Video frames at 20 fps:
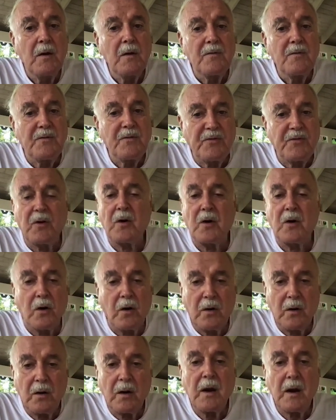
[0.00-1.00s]

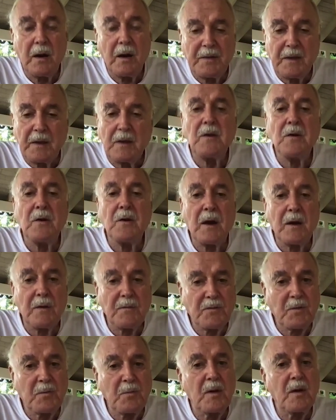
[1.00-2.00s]
4, and then you
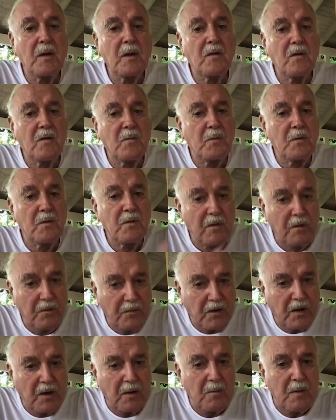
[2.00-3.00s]
have to make a
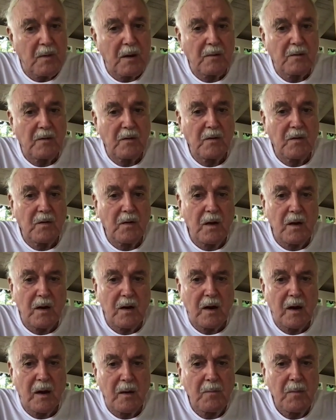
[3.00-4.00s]
specific amount of
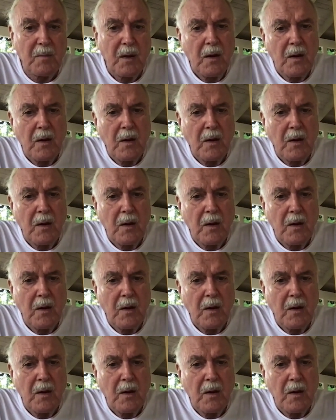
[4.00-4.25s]
time,